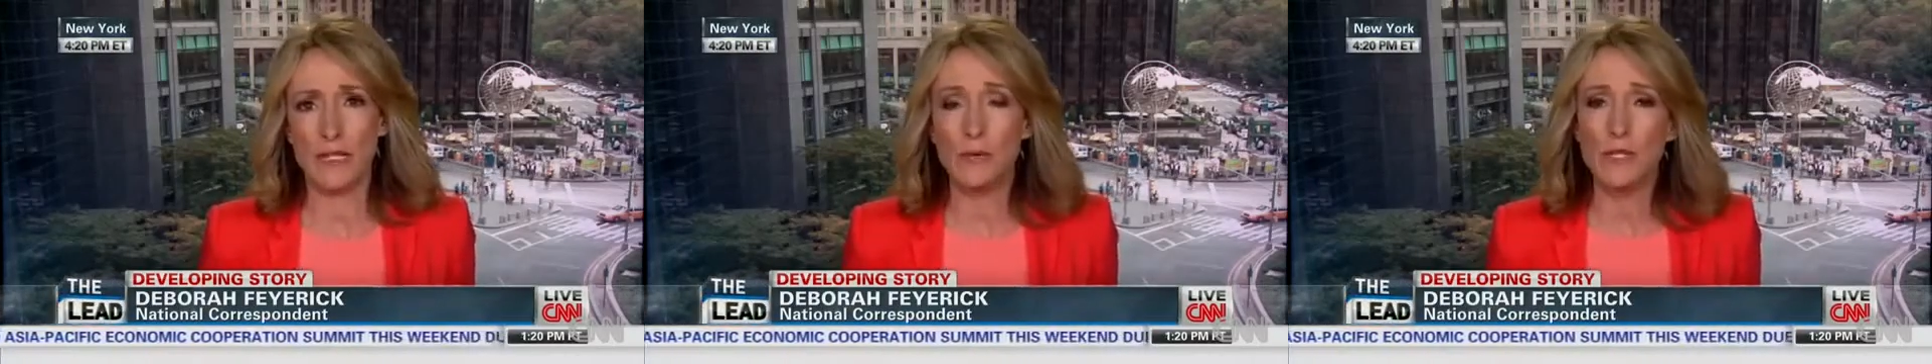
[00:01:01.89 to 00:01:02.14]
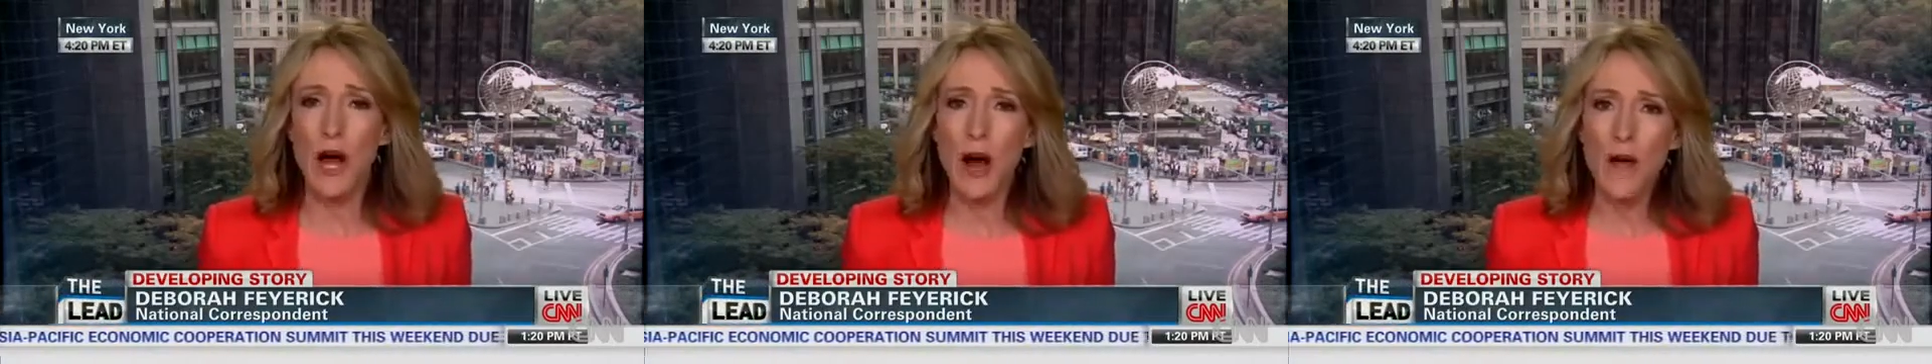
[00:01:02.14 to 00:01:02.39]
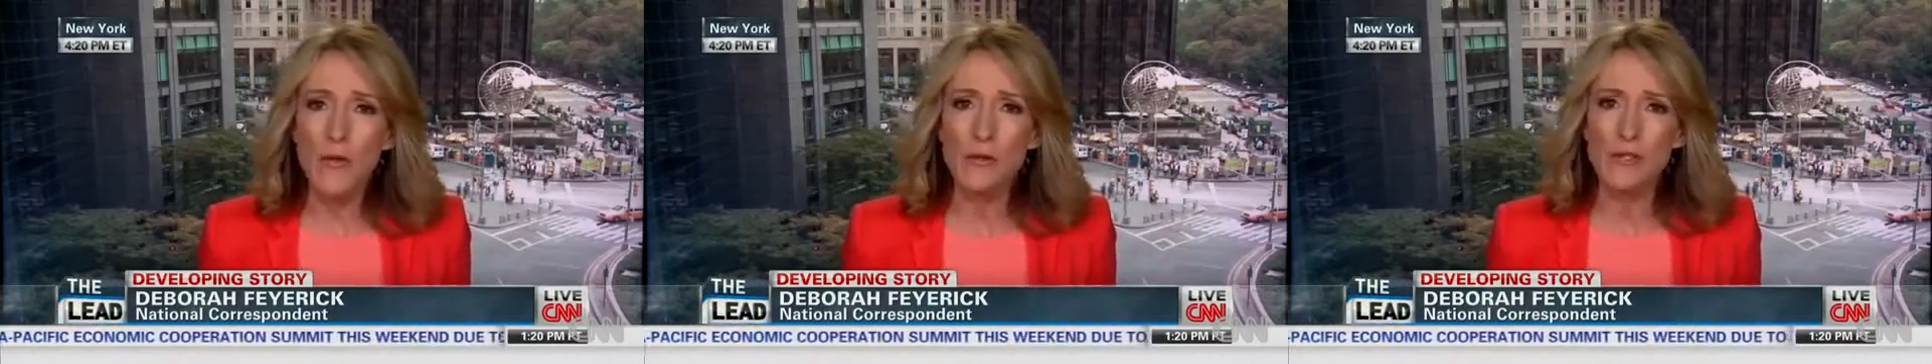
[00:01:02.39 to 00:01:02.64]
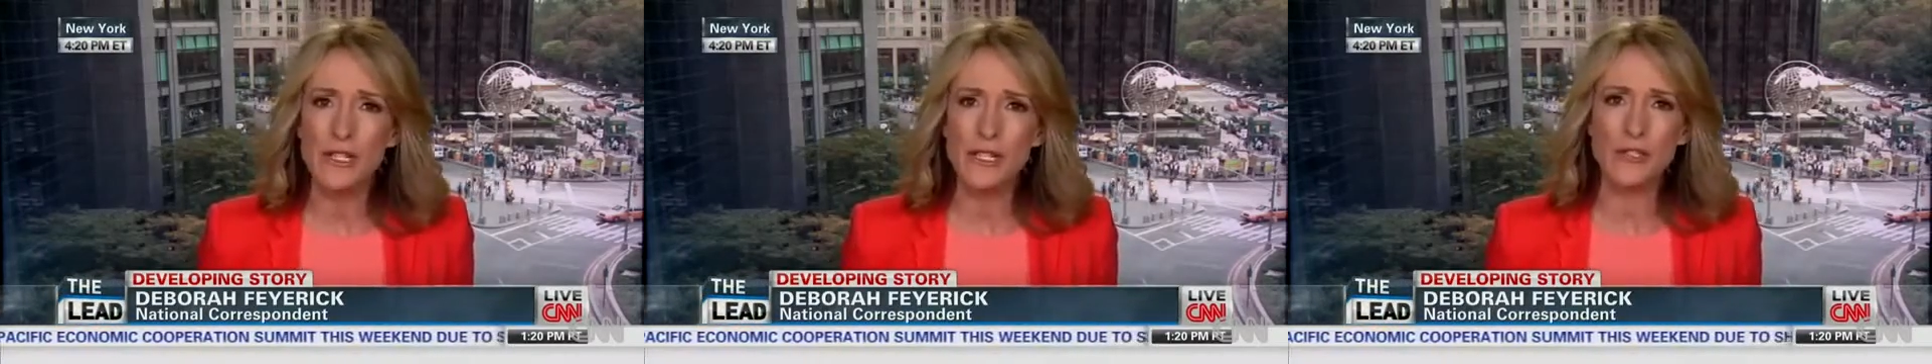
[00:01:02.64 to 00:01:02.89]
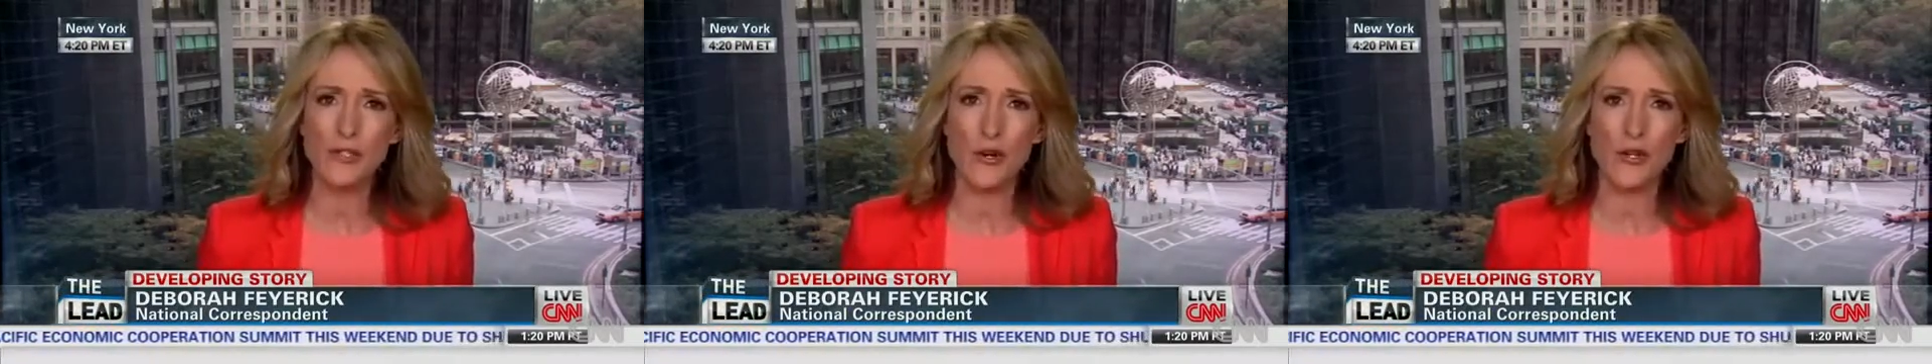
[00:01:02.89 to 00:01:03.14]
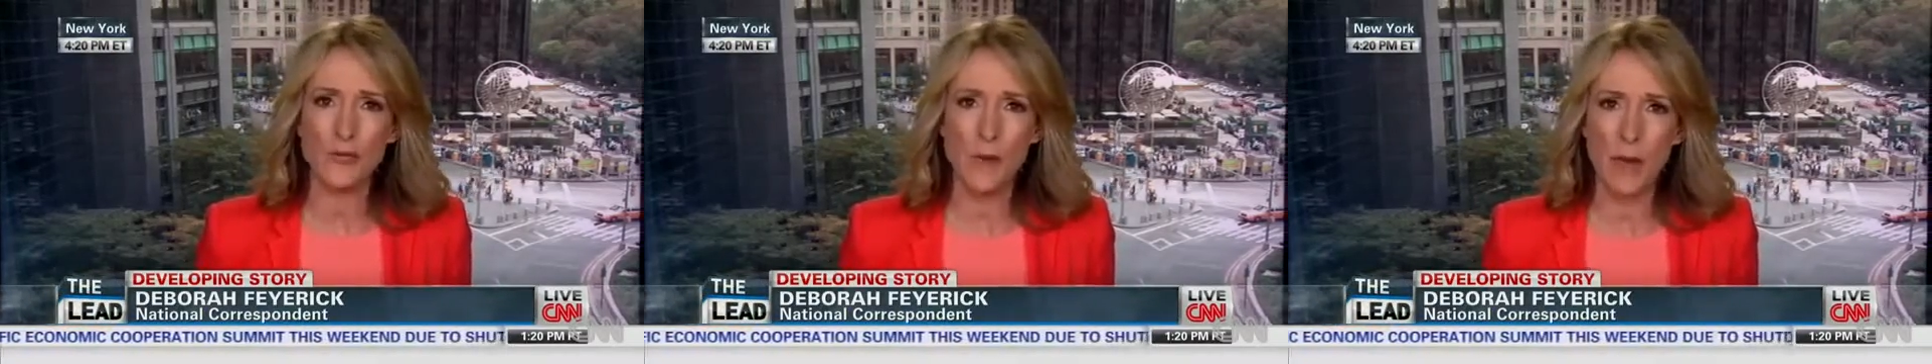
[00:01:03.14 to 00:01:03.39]
and it was on those
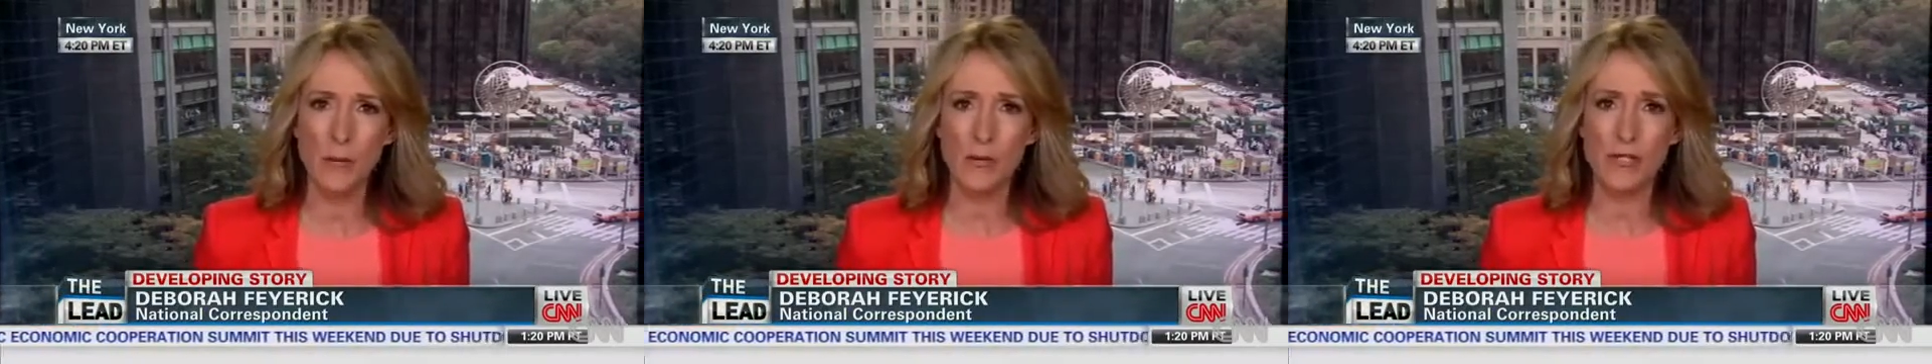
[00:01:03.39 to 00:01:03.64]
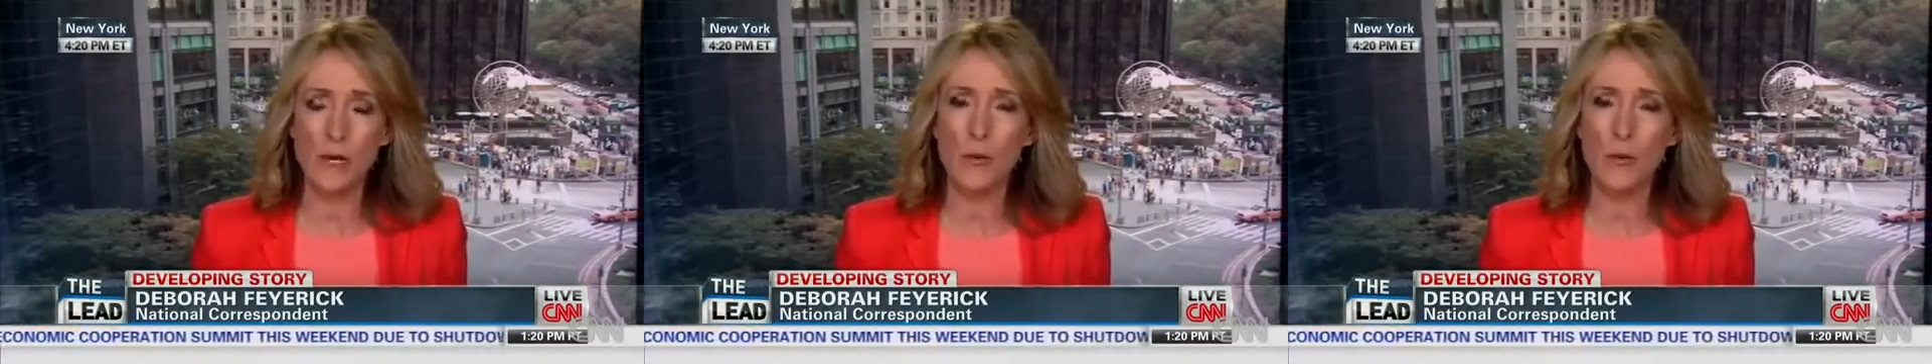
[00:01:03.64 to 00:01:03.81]
discharge papers